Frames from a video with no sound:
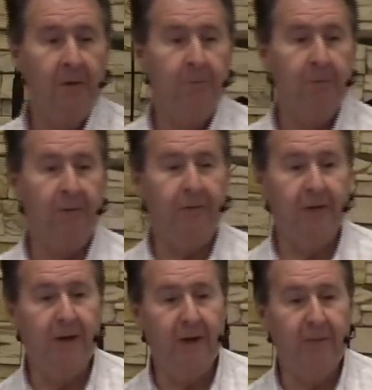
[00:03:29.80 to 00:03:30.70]
But
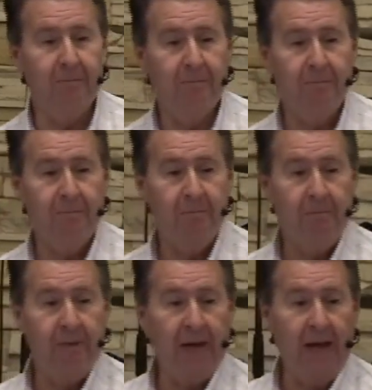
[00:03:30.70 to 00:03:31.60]
Philip,
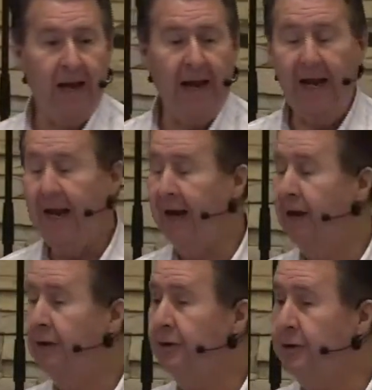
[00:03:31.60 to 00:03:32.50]

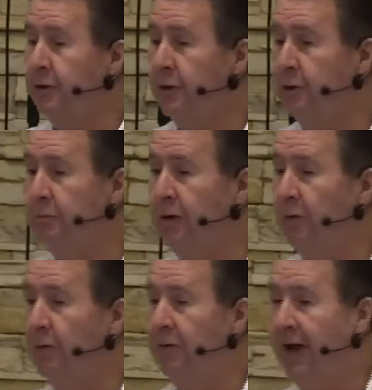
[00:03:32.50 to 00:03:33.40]
a Jew but
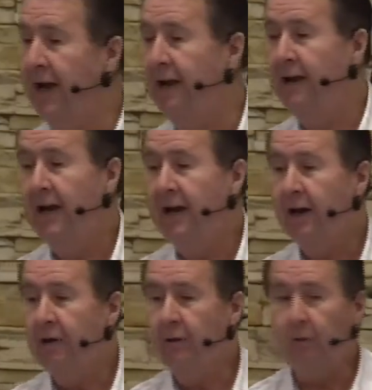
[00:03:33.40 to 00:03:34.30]
with a
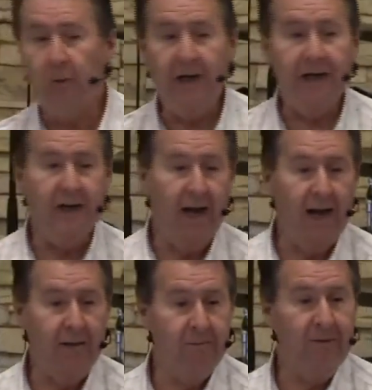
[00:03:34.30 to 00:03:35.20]
Greek
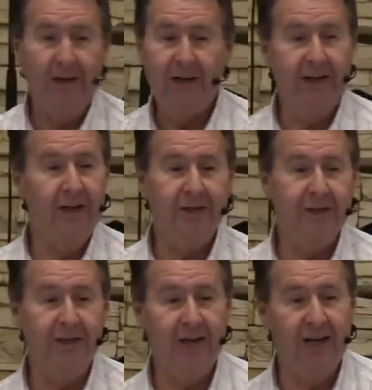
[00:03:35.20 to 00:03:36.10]
name, he
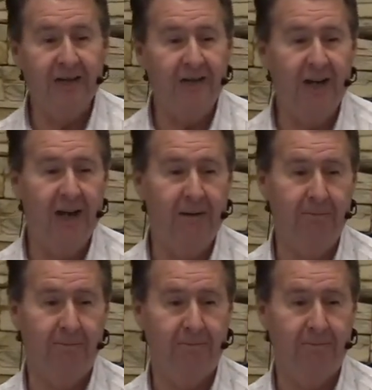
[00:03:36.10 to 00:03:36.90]
doesn't change the name.